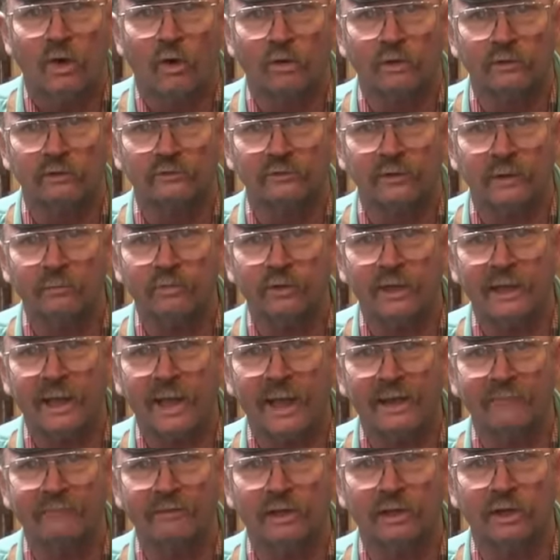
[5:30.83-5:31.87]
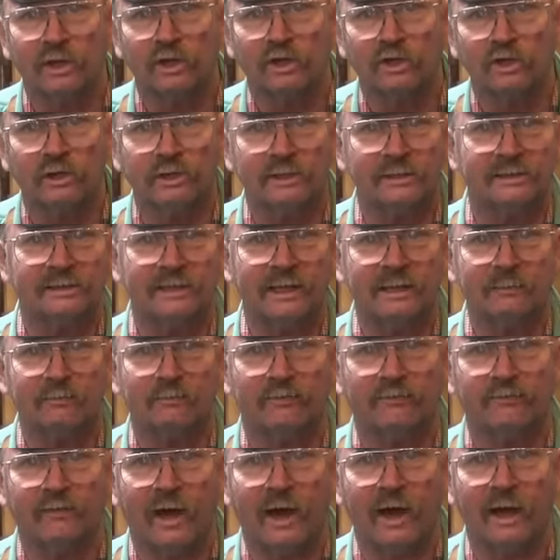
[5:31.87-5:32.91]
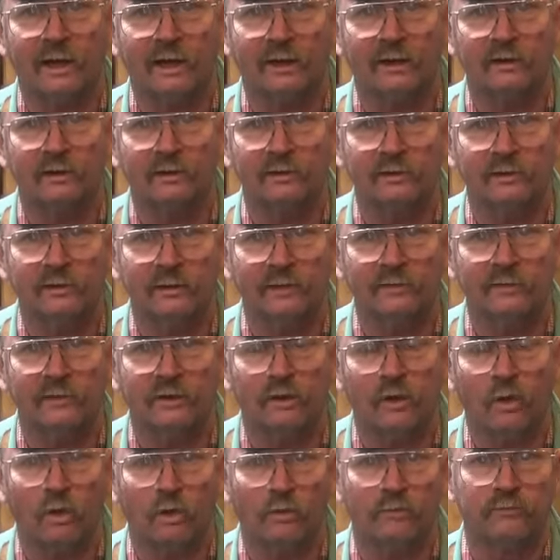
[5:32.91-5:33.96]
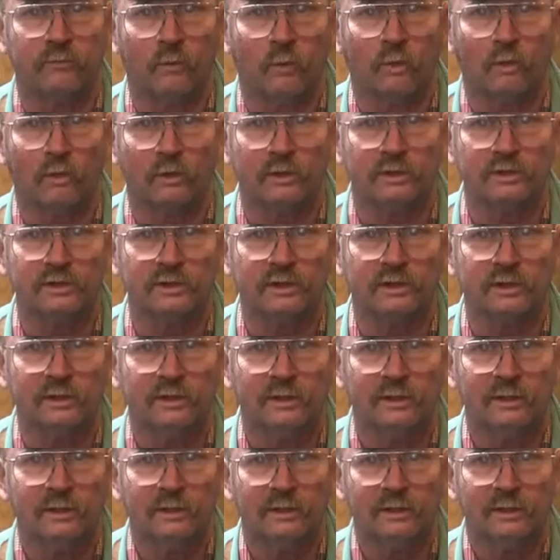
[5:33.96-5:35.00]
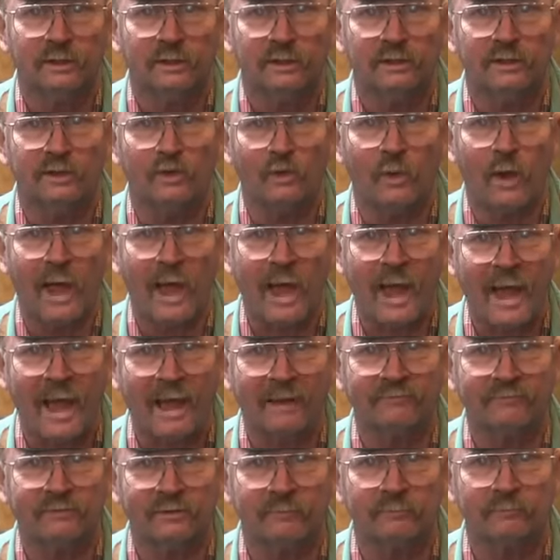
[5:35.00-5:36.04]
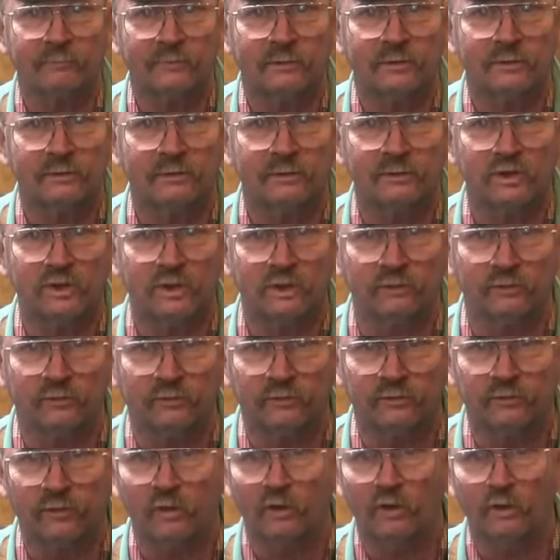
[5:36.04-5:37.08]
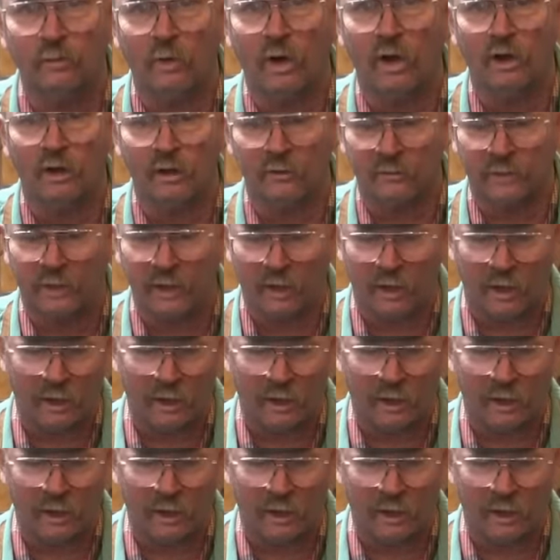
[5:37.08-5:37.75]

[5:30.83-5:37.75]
or simply having a good deep fire in the coal forge, you have to consume all of the